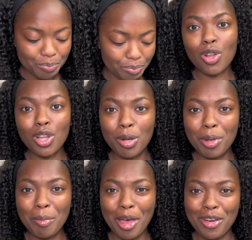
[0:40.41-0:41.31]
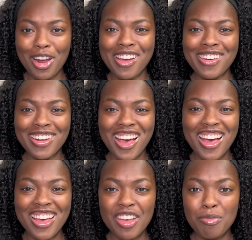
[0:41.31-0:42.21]
So a little bit of background:
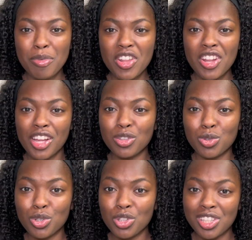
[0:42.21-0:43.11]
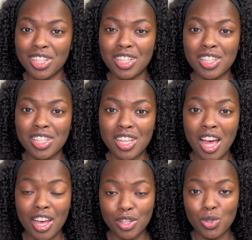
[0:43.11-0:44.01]
I have been natural since
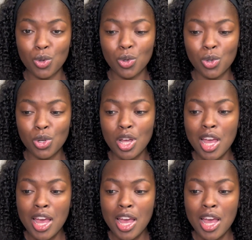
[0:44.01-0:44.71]
high school,